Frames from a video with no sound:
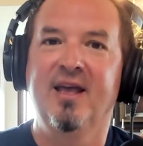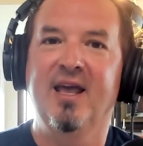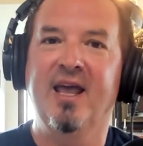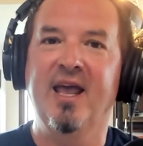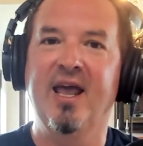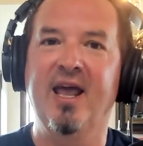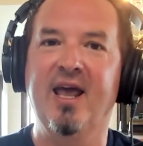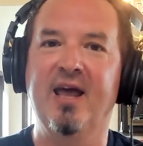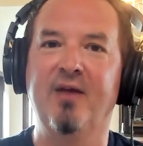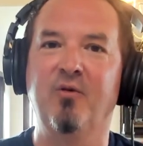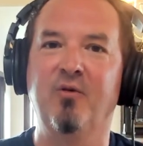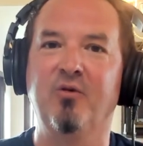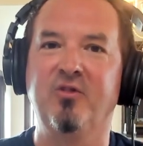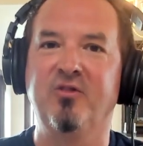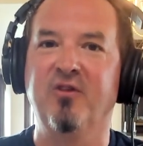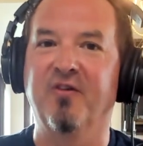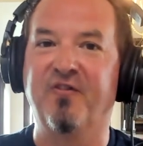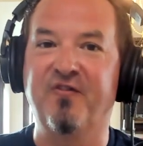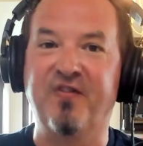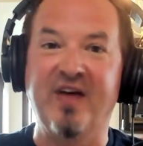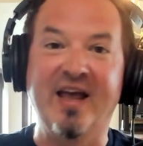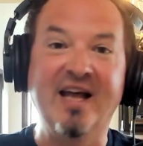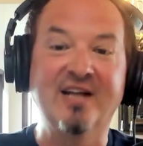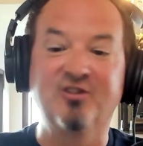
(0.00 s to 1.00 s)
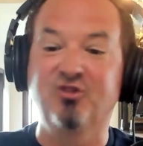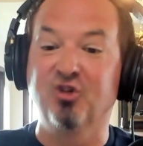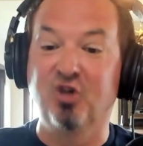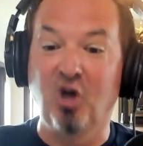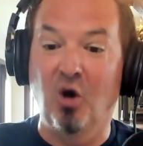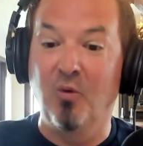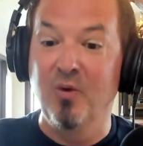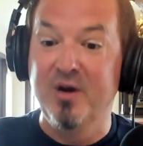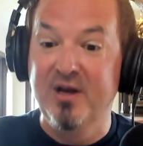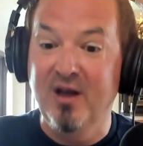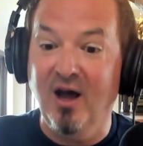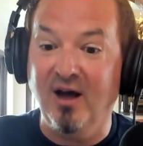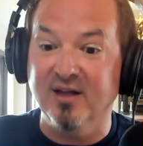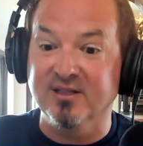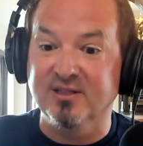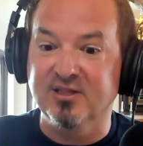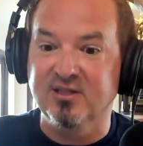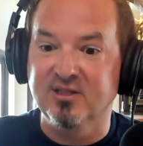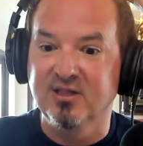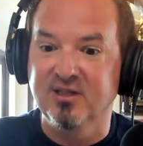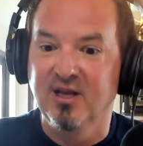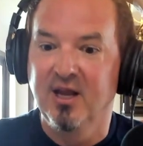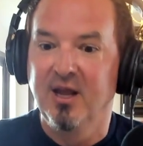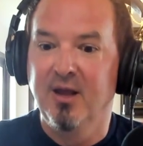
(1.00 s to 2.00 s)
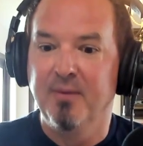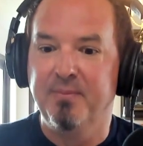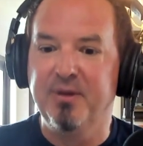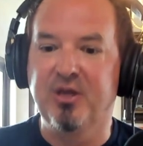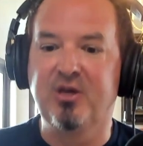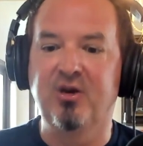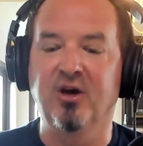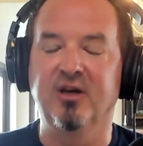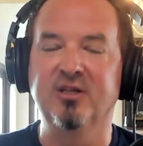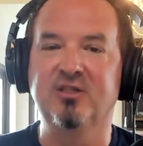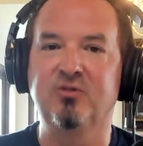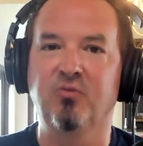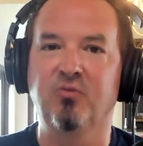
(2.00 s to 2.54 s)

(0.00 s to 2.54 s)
and the fans are going nuts because